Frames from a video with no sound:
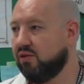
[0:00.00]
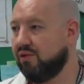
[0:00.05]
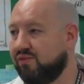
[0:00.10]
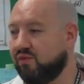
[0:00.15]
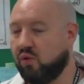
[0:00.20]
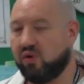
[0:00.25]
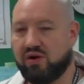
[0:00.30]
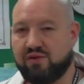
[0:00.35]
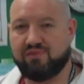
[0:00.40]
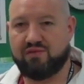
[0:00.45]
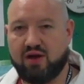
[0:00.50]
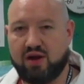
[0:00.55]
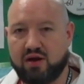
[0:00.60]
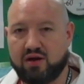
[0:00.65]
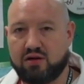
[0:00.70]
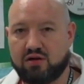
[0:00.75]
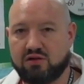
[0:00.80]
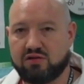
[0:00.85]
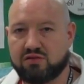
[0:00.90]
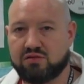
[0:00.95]
the foreign
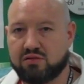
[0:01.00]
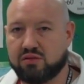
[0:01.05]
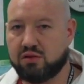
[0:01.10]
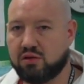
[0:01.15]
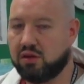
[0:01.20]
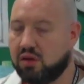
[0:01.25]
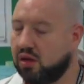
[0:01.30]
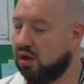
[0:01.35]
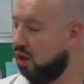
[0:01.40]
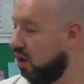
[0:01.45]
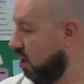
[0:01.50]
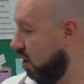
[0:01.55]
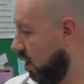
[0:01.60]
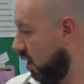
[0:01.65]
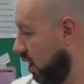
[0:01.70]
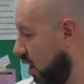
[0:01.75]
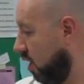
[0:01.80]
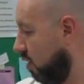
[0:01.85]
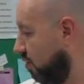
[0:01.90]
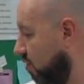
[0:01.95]
invaders.
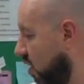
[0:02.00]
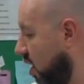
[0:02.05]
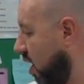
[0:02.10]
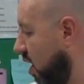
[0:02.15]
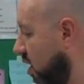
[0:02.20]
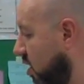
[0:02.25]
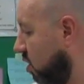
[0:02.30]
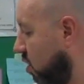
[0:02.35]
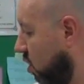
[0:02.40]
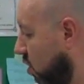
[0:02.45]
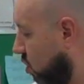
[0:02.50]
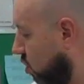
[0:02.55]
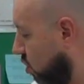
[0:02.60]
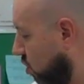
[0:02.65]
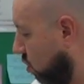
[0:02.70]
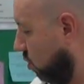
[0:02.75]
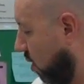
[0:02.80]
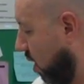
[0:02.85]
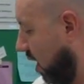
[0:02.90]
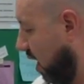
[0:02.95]
And then
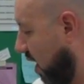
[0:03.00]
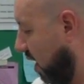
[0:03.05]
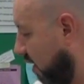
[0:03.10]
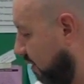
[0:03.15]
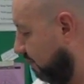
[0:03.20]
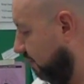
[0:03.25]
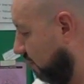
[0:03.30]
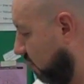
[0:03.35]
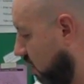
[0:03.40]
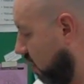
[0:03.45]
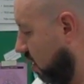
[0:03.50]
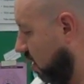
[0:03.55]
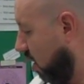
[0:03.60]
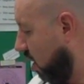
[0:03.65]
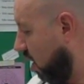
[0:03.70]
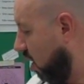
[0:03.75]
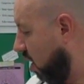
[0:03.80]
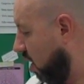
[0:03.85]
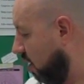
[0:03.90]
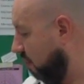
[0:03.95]
you have
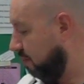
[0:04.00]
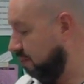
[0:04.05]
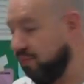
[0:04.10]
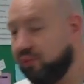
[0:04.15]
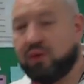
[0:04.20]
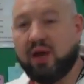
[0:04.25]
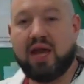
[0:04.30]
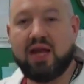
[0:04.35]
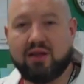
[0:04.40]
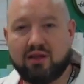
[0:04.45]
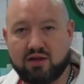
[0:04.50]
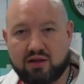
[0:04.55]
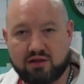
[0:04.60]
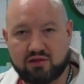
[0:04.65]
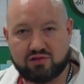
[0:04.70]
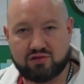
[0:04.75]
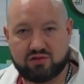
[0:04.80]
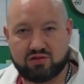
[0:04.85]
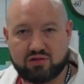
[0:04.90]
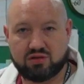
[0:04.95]

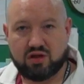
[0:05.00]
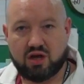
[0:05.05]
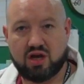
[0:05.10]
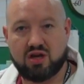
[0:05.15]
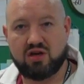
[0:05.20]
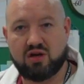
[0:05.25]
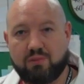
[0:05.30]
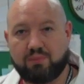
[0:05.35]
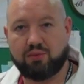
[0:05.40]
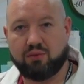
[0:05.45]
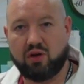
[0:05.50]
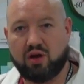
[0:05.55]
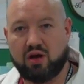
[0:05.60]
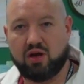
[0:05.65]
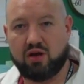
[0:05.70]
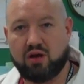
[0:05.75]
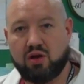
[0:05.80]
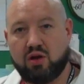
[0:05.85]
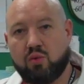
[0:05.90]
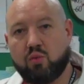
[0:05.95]
platelets in your
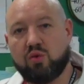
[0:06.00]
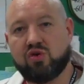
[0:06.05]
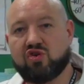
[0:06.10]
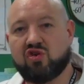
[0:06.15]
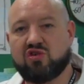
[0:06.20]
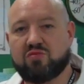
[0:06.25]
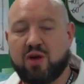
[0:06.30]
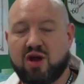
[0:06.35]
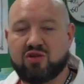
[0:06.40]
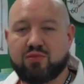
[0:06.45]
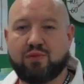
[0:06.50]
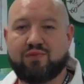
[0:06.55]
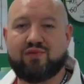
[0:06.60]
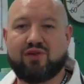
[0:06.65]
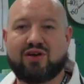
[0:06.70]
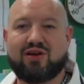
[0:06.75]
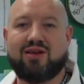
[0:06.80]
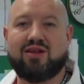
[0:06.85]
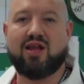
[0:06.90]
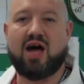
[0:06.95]
blood, which are responsible
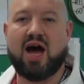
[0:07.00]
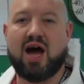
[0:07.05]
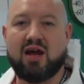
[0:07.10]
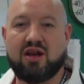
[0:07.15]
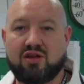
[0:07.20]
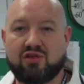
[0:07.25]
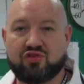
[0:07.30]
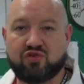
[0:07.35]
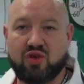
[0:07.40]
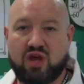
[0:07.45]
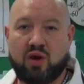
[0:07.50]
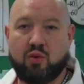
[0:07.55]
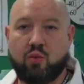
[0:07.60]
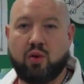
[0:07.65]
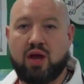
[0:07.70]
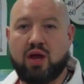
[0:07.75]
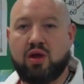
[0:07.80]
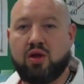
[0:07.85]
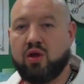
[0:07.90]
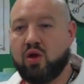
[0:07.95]
for clotting. So
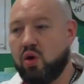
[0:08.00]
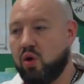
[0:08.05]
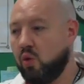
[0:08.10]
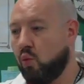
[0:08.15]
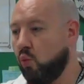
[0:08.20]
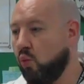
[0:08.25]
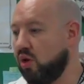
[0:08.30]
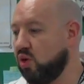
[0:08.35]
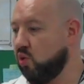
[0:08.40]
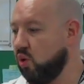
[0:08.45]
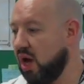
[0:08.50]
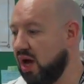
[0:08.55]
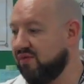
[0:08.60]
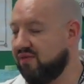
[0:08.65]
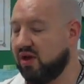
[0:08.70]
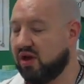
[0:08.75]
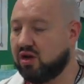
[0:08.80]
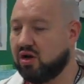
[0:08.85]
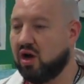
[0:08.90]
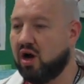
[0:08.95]
that way, when you
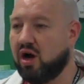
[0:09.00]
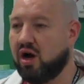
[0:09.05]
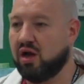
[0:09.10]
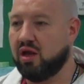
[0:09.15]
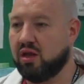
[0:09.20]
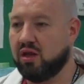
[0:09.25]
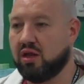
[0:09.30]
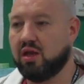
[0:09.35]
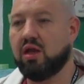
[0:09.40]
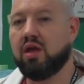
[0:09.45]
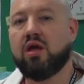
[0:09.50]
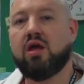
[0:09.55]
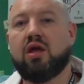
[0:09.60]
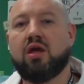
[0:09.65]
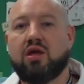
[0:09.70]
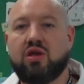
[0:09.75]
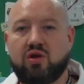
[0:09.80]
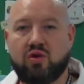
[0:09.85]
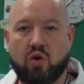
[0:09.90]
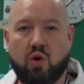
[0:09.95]
have a cut,
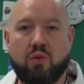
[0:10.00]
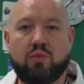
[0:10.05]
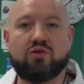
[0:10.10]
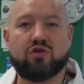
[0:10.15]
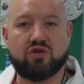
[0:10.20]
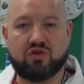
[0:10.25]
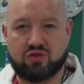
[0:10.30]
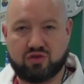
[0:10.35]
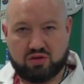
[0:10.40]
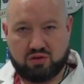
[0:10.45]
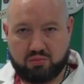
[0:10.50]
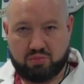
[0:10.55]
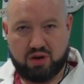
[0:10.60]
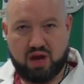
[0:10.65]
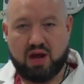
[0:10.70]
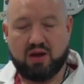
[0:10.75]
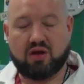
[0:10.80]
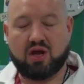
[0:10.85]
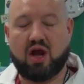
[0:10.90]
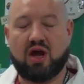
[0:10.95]
you don't
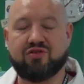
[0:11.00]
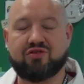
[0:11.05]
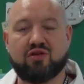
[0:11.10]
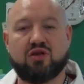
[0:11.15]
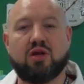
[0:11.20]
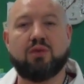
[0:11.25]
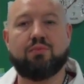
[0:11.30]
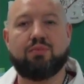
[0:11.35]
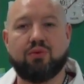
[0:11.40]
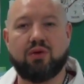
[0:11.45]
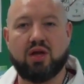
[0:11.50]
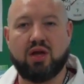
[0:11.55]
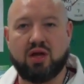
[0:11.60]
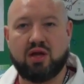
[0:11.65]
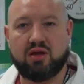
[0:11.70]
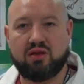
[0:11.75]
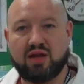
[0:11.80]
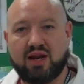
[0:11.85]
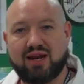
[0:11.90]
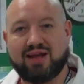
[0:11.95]
just constantly
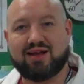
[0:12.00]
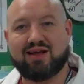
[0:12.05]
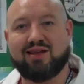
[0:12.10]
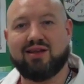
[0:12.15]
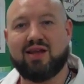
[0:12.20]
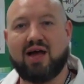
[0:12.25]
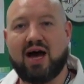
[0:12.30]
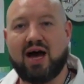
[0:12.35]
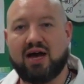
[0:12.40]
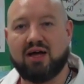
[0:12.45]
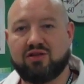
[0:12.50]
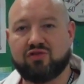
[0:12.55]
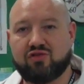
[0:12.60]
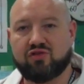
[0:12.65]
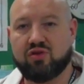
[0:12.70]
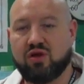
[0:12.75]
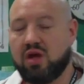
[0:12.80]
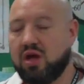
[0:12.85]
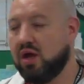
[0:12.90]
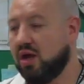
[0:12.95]
bleed, that it
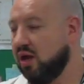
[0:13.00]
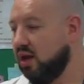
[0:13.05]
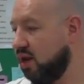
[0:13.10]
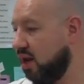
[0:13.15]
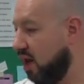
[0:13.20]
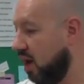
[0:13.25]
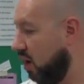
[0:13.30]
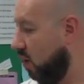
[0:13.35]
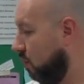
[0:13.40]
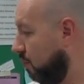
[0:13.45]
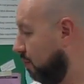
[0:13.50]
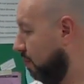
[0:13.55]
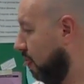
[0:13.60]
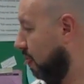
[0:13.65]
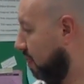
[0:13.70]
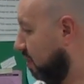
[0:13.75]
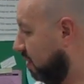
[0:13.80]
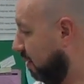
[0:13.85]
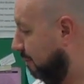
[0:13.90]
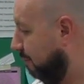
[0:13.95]
clots. Now,
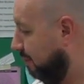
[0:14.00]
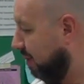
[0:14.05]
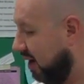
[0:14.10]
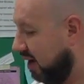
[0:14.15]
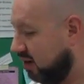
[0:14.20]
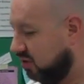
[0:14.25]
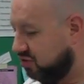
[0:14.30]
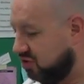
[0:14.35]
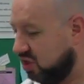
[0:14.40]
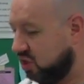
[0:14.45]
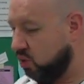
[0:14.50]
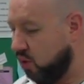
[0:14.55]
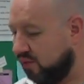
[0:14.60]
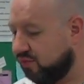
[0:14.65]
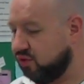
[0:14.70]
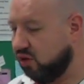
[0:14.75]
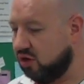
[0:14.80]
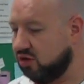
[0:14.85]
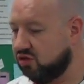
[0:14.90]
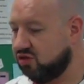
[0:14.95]
the biggest thing you
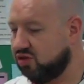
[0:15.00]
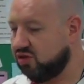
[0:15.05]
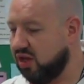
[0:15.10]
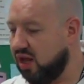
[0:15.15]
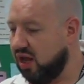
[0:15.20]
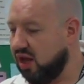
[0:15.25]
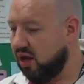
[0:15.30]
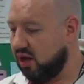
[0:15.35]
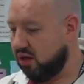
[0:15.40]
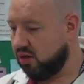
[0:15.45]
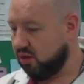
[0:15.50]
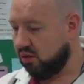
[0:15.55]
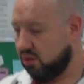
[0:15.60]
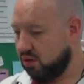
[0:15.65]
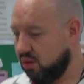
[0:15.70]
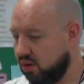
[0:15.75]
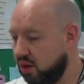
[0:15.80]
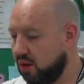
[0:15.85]
have to understand